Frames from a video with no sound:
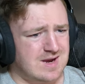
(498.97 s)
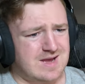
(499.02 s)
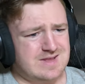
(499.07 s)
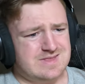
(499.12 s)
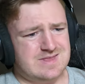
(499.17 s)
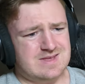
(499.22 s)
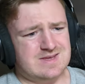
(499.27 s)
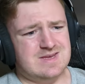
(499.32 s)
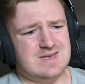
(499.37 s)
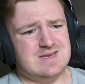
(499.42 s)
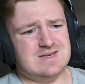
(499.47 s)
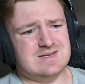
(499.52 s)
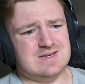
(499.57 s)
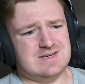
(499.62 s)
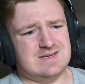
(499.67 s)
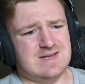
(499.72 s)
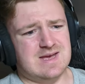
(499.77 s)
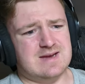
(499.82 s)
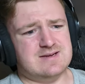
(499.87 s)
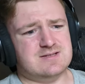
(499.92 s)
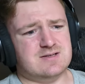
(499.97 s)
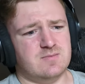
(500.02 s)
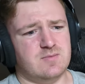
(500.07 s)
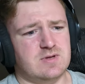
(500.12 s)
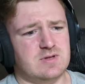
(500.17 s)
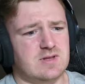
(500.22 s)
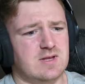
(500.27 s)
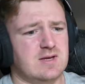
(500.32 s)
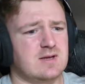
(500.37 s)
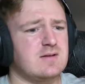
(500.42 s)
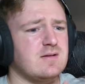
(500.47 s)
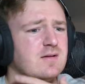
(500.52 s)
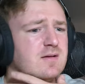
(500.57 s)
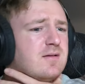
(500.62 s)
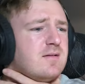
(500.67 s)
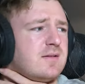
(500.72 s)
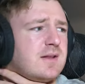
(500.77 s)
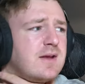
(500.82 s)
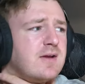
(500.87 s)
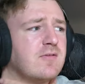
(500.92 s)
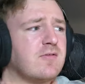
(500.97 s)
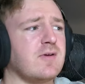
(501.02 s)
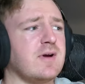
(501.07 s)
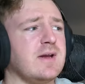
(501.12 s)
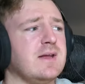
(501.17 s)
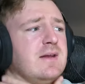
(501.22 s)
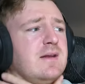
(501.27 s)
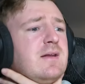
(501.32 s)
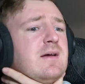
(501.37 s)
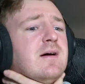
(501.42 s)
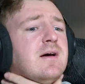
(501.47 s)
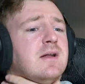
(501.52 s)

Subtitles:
I think he did catch him in, like right